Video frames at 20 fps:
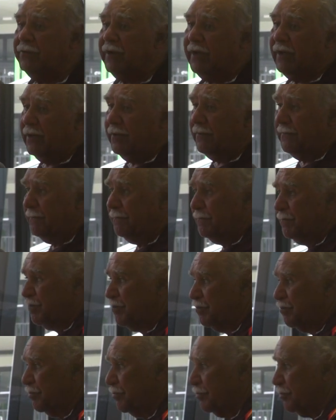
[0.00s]
Crown.
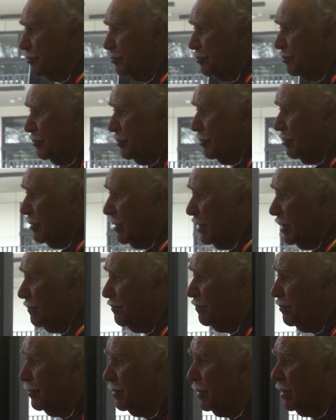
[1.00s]
Yeah?
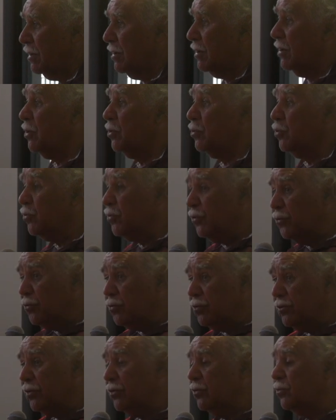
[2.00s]
Look at
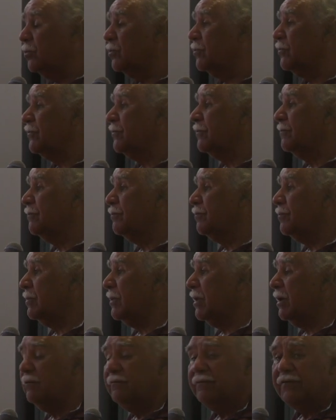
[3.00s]
all the laws.
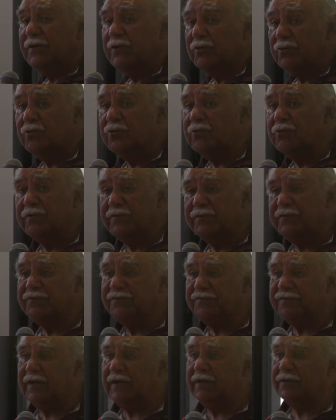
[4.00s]
Every law in
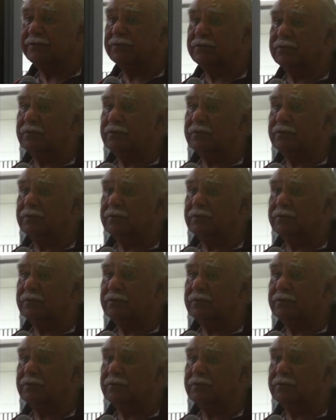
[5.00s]
this state.